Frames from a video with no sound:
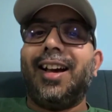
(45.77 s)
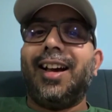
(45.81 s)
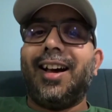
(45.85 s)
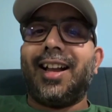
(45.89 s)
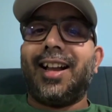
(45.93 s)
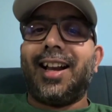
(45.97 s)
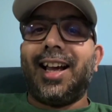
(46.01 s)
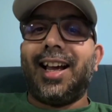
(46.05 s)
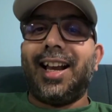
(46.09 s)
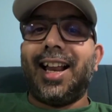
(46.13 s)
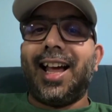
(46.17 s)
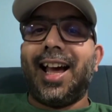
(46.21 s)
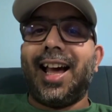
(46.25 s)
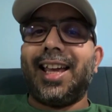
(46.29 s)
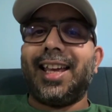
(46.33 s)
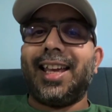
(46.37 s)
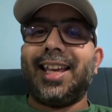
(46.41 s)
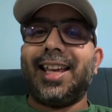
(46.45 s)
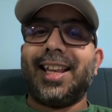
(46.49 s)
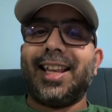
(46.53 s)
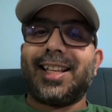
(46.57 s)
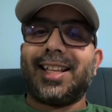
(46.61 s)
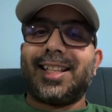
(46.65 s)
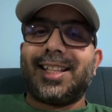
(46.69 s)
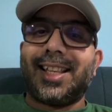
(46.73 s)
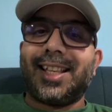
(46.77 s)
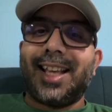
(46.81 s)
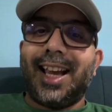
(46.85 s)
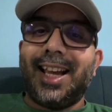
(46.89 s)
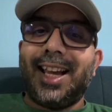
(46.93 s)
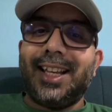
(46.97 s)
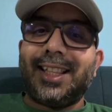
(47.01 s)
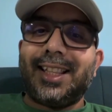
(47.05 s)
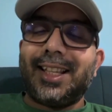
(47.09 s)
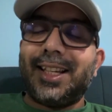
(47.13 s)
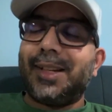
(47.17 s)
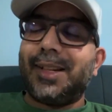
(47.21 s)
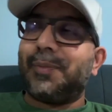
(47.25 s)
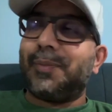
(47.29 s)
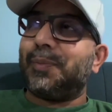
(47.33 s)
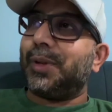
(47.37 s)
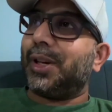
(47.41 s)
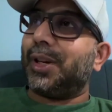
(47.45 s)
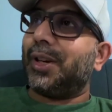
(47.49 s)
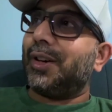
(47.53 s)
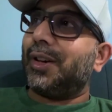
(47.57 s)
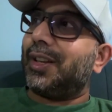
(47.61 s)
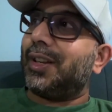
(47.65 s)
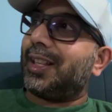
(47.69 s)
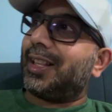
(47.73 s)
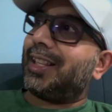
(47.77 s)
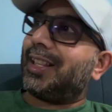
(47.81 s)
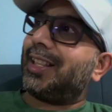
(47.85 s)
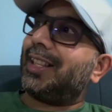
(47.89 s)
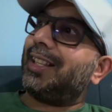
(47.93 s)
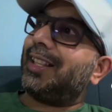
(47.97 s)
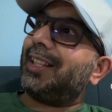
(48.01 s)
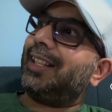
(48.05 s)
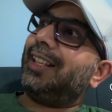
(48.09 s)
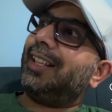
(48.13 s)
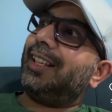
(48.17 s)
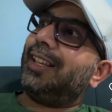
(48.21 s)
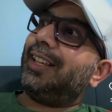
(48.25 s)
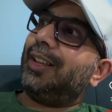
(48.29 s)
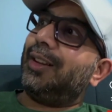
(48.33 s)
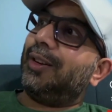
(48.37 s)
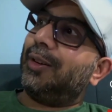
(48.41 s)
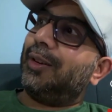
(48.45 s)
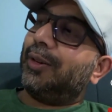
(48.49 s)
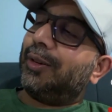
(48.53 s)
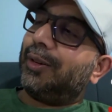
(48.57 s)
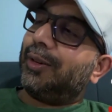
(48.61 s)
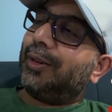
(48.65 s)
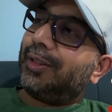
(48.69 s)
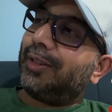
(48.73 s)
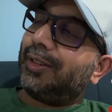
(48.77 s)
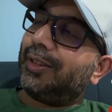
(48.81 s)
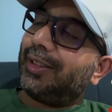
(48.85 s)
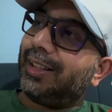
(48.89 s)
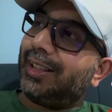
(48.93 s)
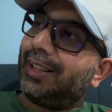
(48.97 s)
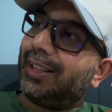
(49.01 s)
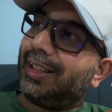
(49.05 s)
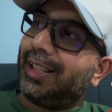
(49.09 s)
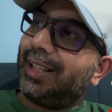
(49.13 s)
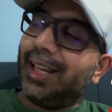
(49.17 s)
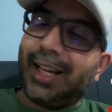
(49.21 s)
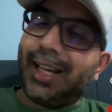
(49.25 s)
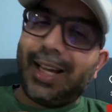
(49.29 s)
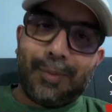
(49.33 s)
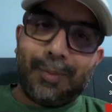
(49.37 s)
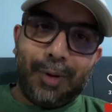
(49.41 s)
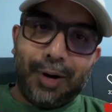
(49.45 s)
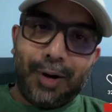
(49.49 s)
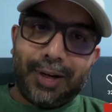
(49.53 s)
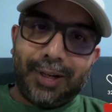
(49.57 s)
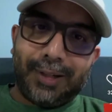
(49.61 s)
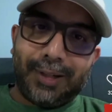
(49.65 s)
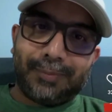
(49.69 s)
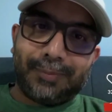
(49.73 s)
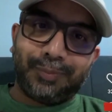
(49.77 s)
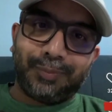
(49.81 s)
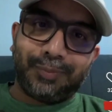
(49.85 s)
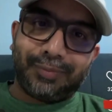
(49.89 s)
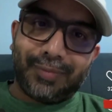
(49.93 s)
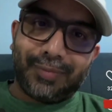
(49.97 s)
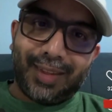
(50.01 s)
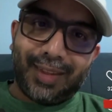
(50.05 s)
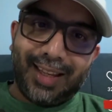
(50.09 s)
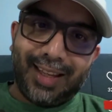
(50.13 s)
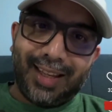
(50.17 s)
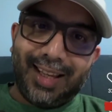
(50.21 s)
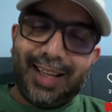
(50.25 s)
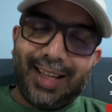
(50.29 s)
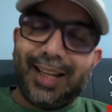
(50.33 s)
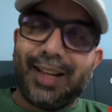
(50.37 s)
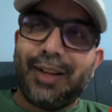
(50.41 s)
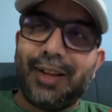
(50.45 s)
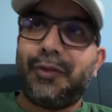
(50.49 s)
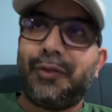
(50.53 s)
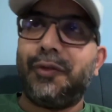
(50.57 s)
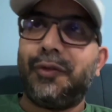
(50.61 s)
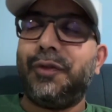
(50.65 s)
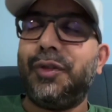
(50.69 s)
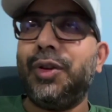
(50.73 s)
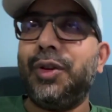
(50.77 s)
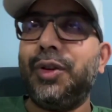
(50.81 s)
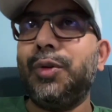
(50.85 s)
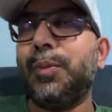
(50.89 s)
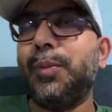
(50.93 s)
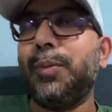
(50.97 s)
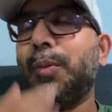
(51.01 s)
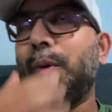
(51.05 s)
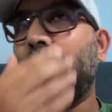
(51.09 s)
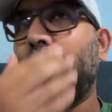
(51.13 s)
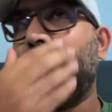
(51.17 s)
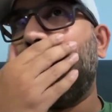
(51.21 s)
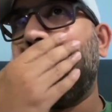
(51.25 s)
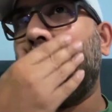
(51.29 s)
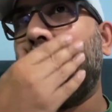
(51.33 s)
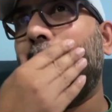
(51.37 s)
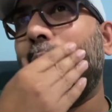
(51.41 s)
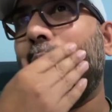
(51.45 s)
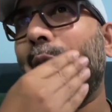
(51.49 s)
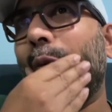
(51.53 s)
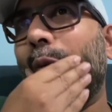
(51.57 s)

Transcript: all right, I get excited because, think about it. In a few more